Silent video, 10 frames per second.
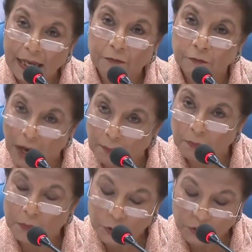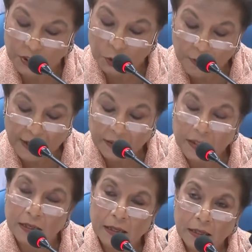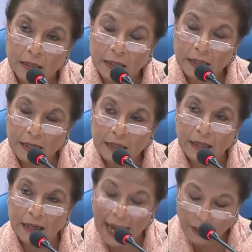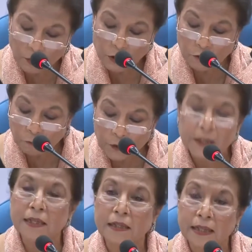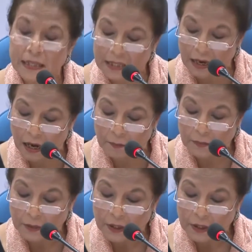have come to suspect, the language of political Islam